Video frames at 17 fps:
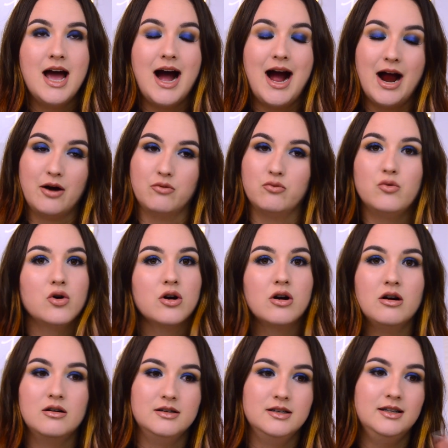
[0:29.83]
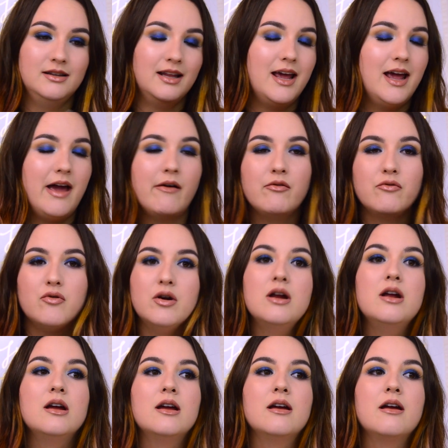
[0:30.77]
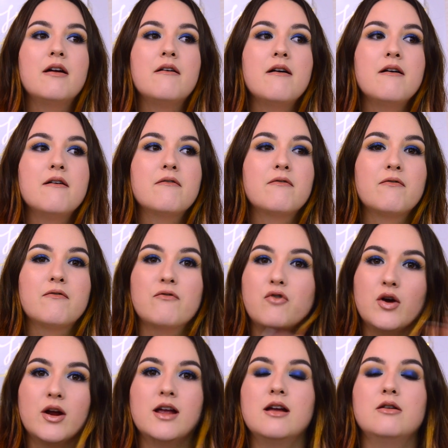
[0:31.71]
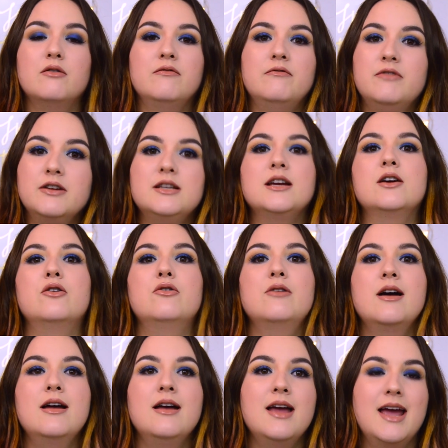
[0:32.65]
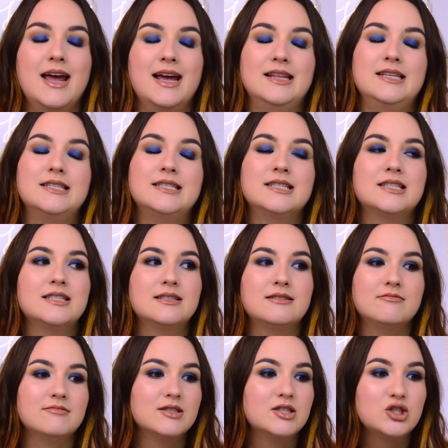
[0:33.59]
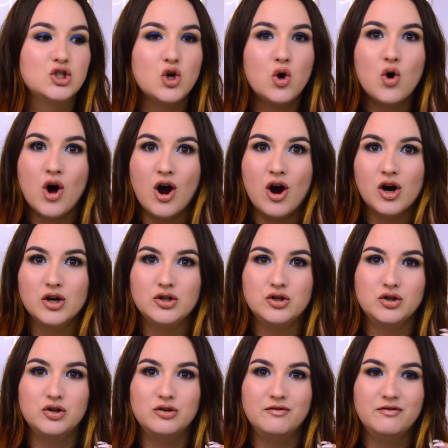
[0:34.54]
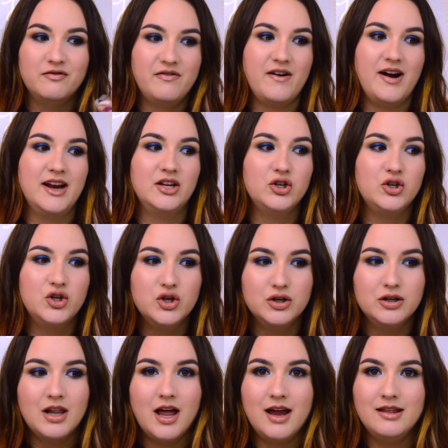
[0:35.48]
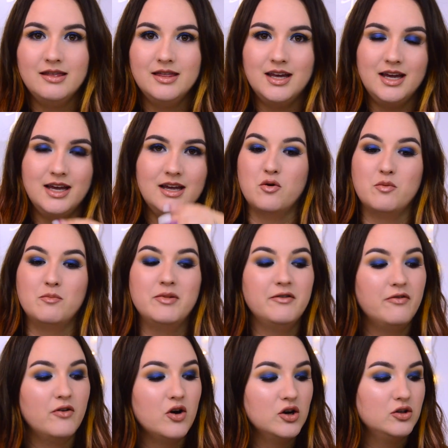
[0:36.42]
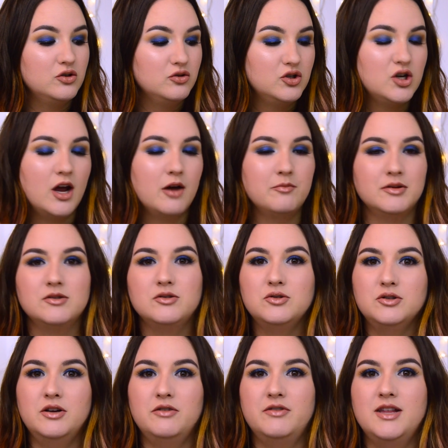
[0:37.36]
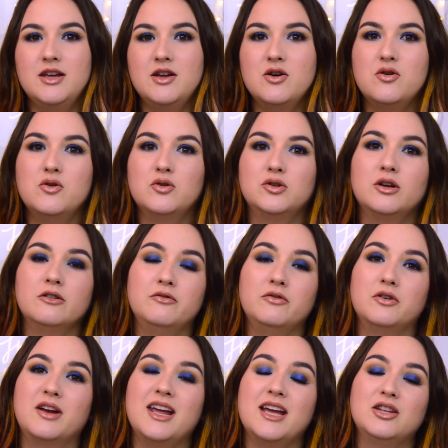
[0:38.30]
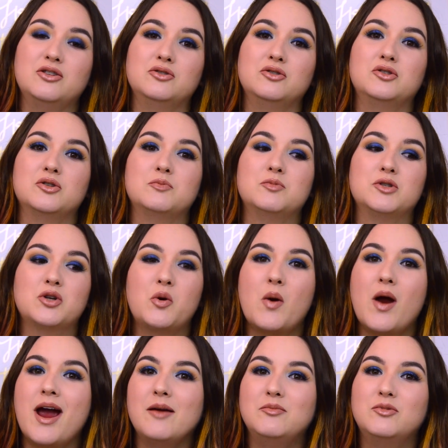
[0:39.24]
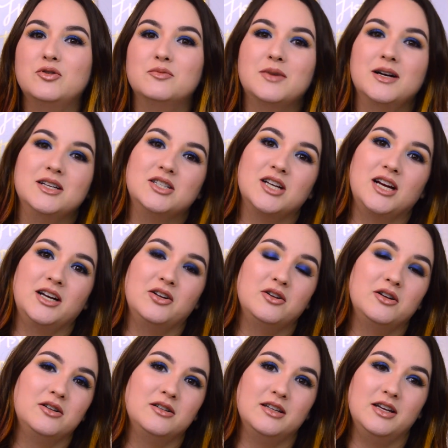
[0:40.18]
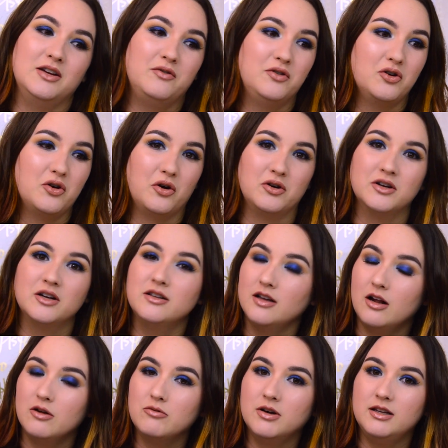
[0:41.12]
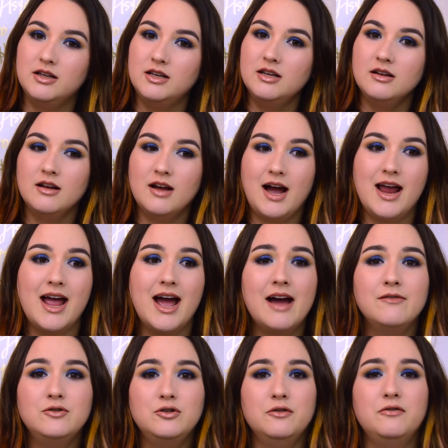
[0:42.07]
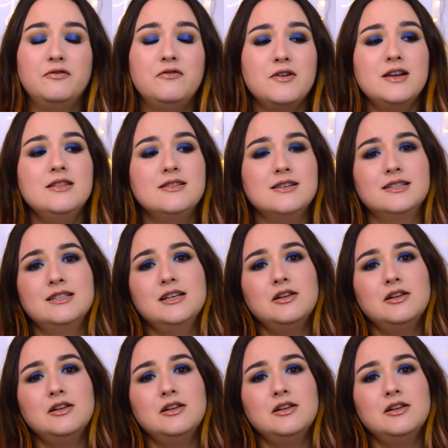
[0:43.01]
I work on it every freaking video and it's so hard to find good lighting. Before to jump into the video, don't forget to subscribe to my channel if you're not already. I have to feed this